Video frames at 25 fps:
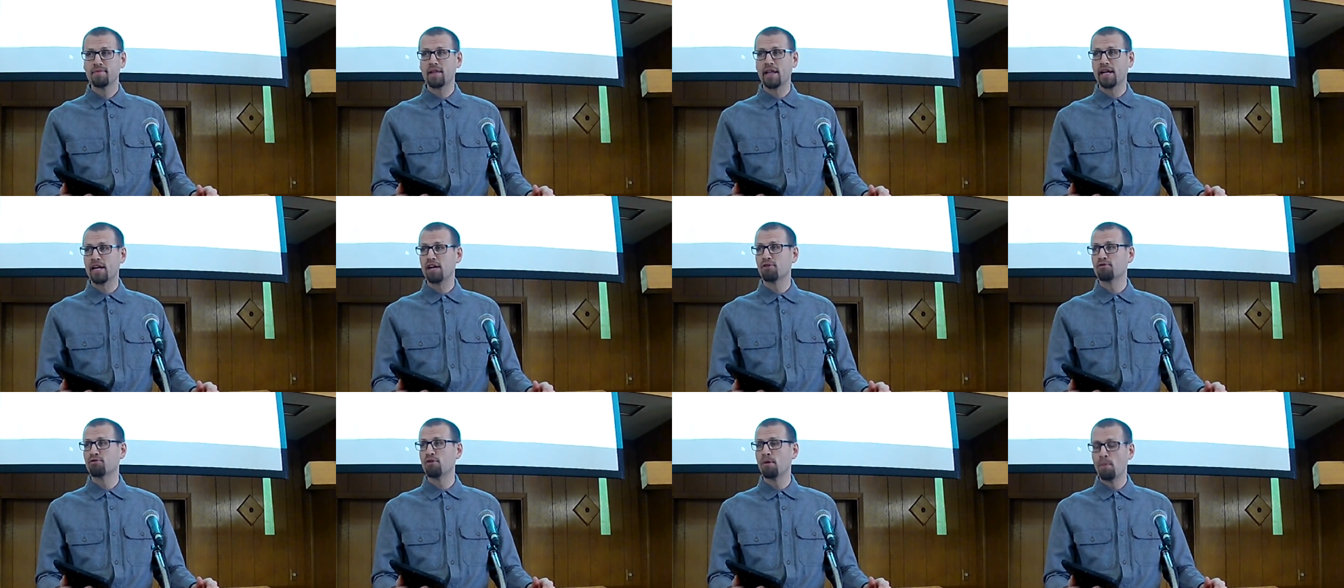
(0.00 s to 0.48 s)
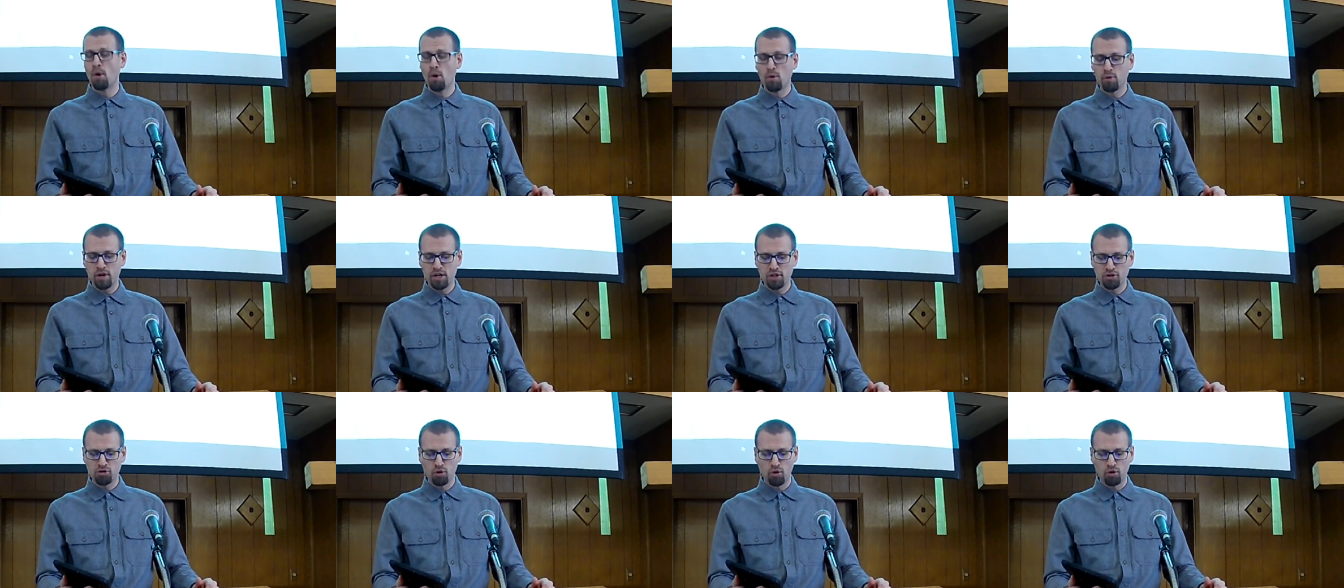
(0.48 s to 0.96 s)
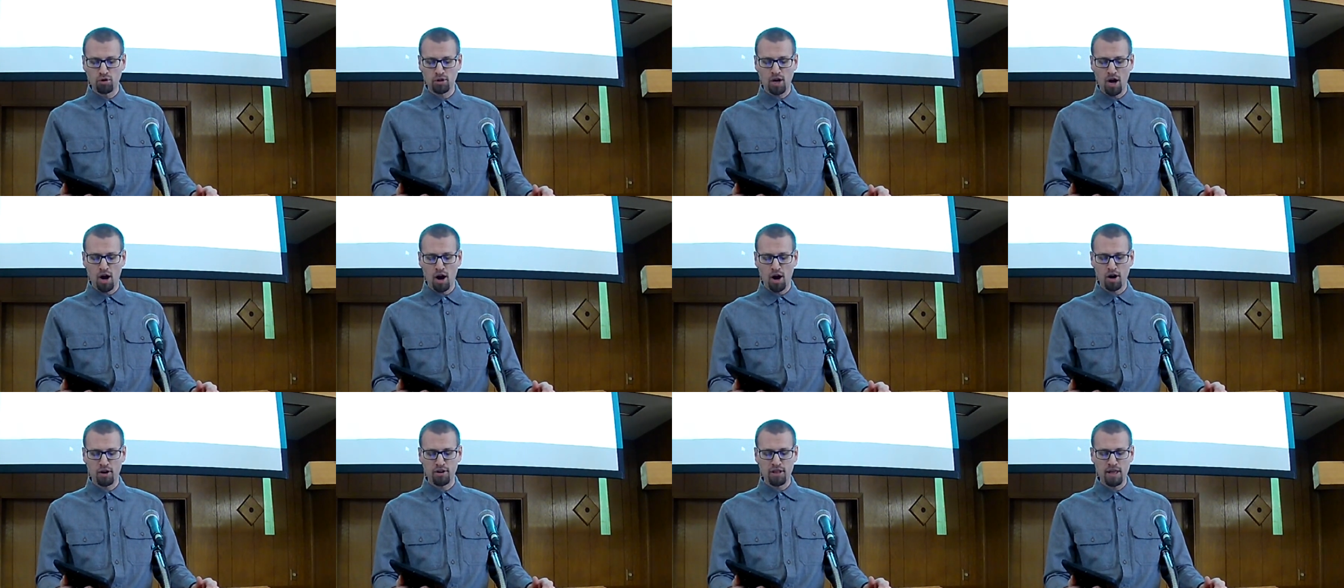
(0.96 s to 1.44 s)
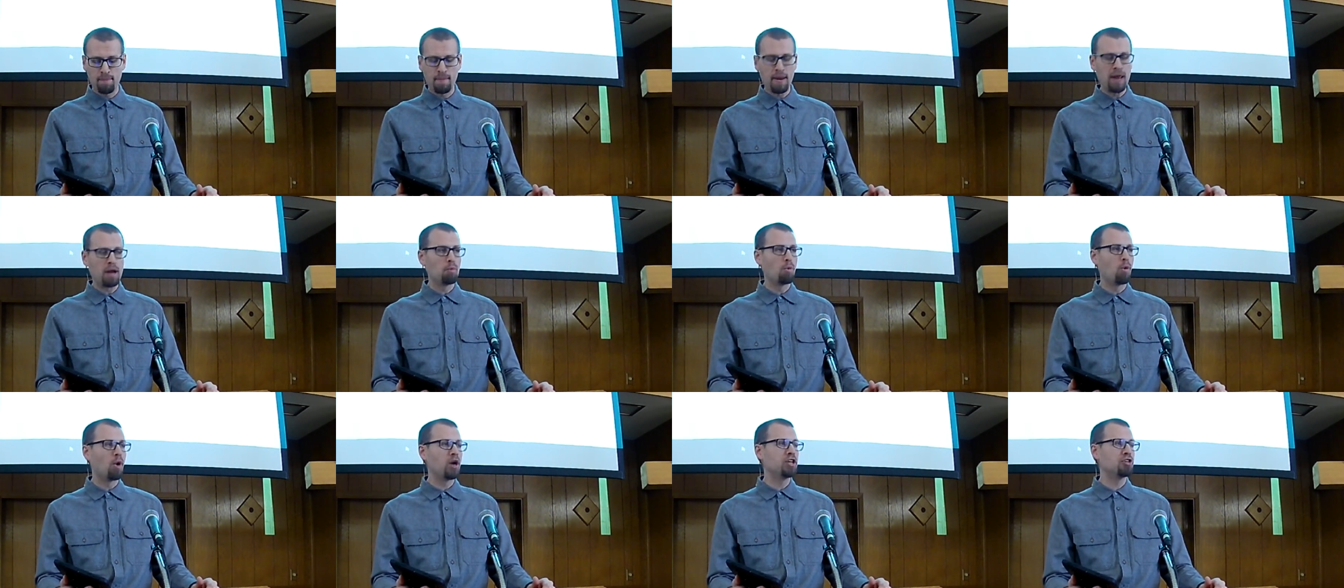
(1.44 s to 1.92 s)
Like a remote control car that
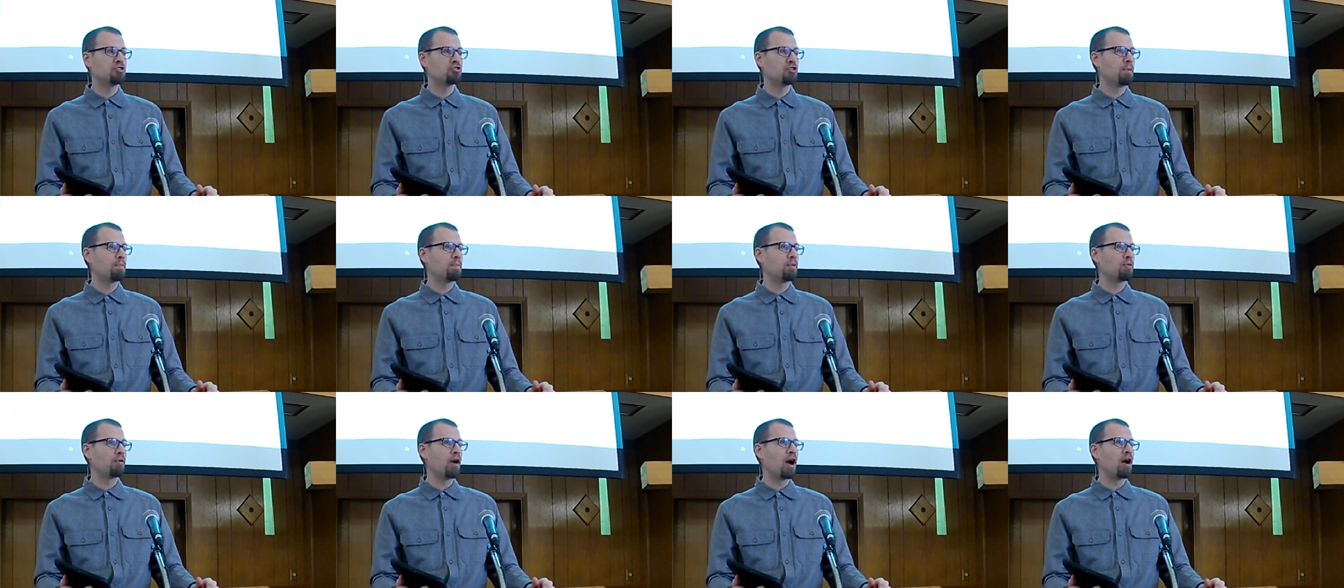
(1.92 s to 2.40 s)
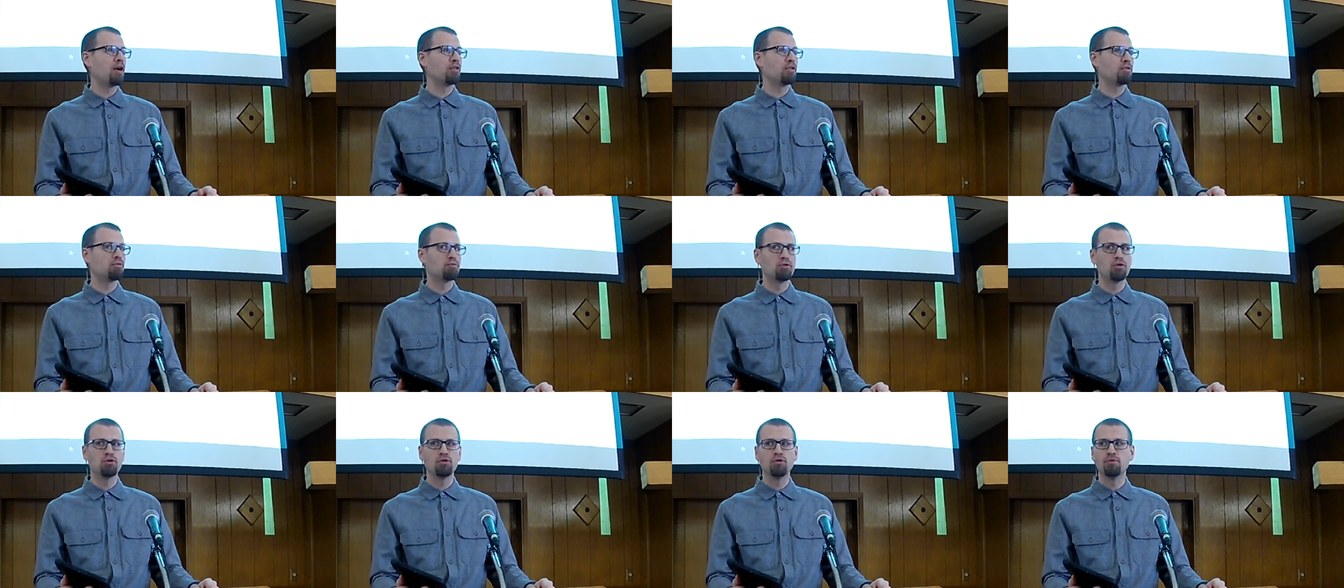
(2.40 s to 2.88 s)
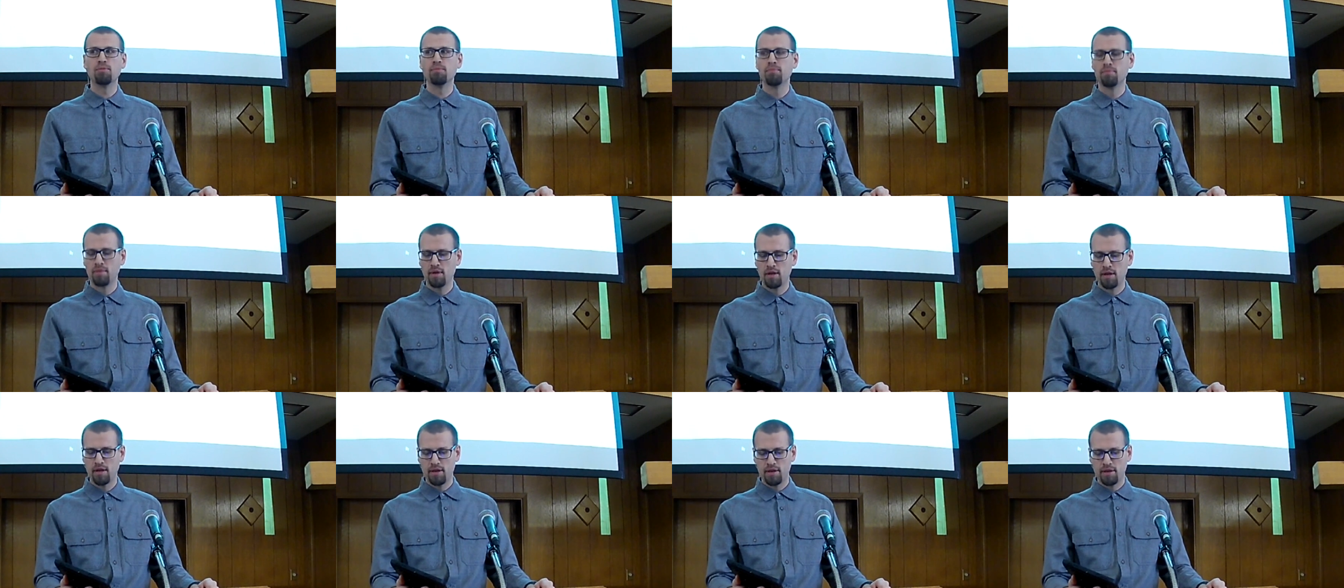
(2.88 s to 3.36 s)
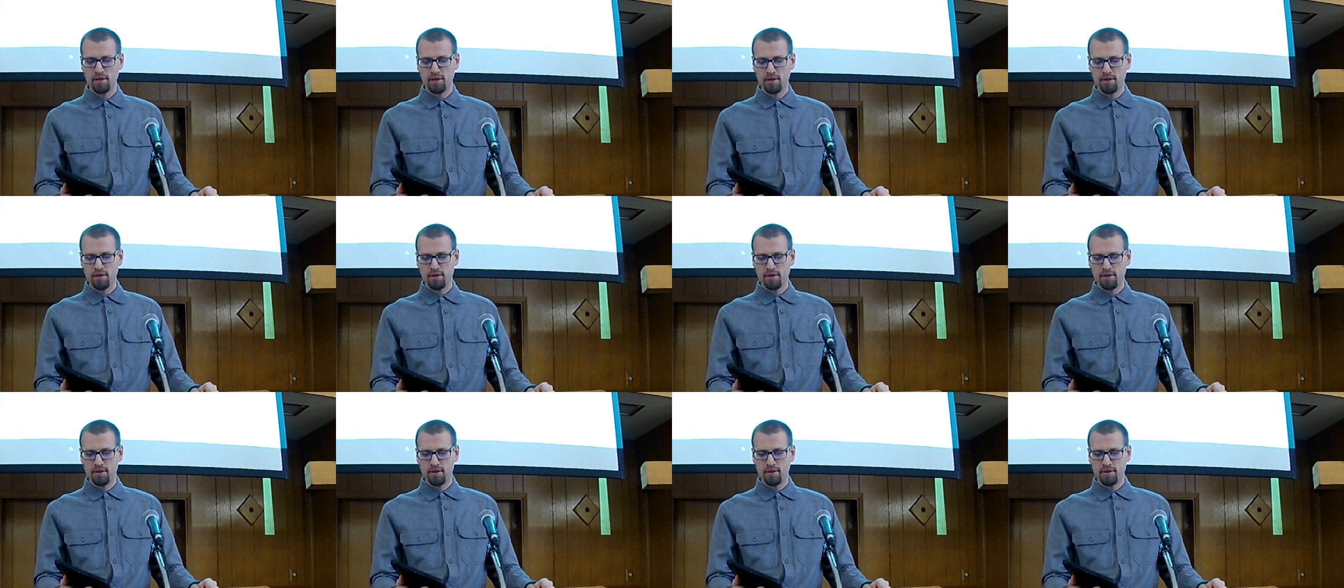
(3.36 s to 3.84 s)
made one trip around the room
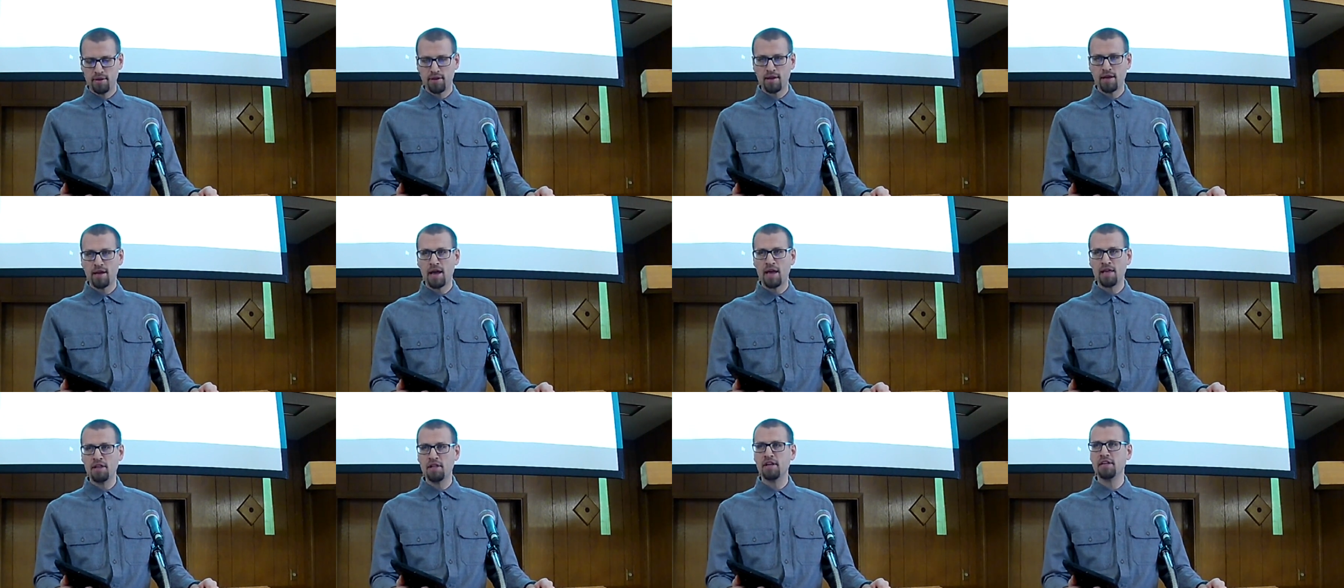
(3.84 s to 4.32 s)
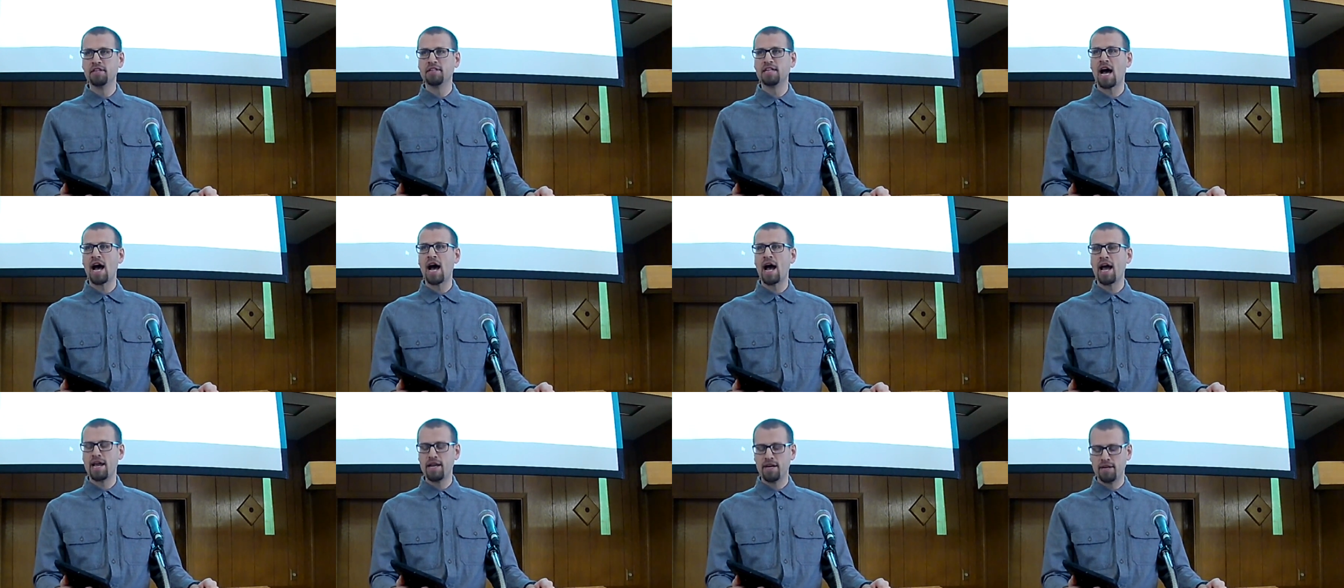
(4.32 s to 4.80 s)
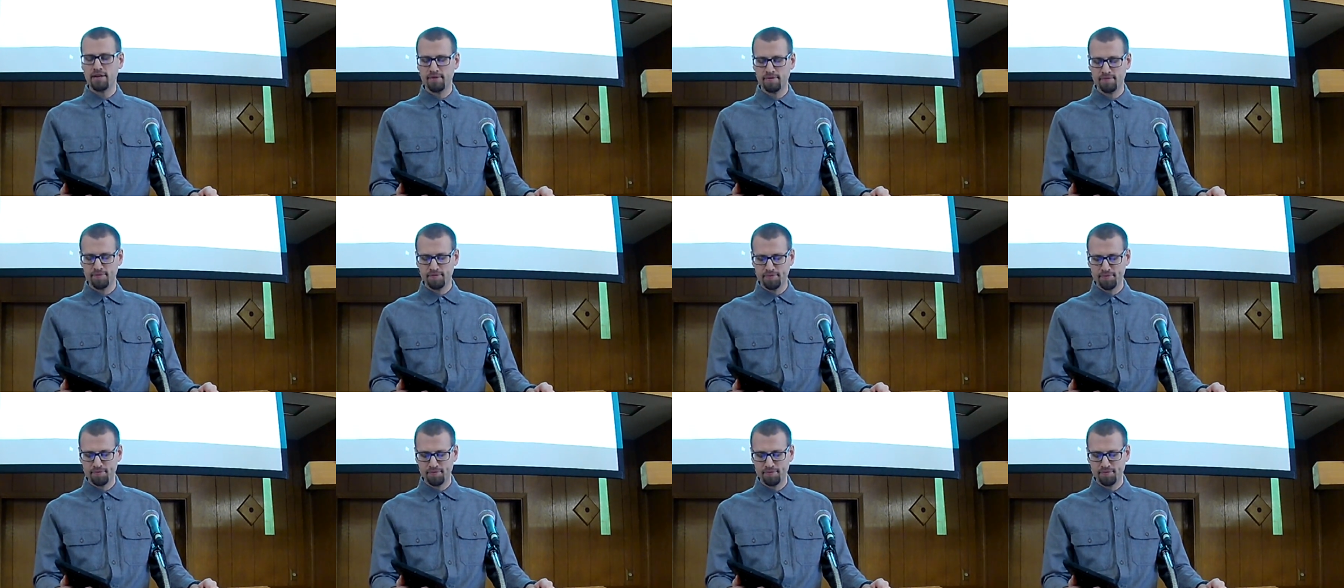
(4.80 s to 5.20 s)
and then died.